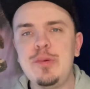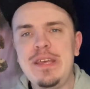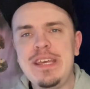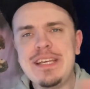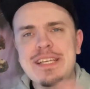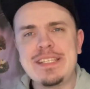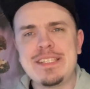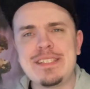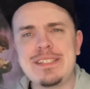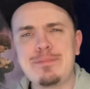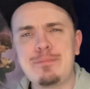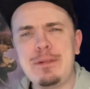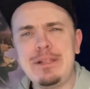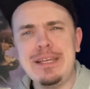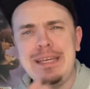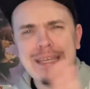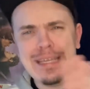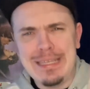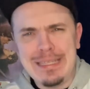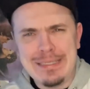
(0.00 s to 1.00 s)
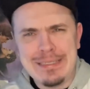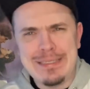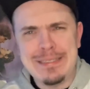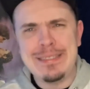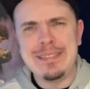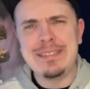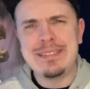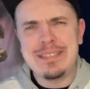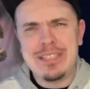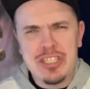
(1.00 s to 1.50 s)
he explained
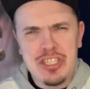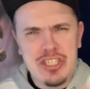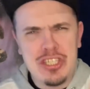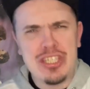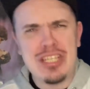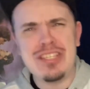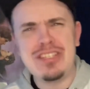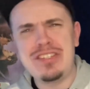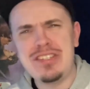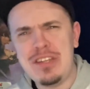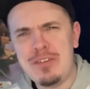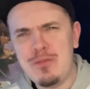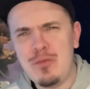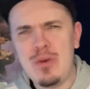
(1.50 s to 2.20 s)
the gist of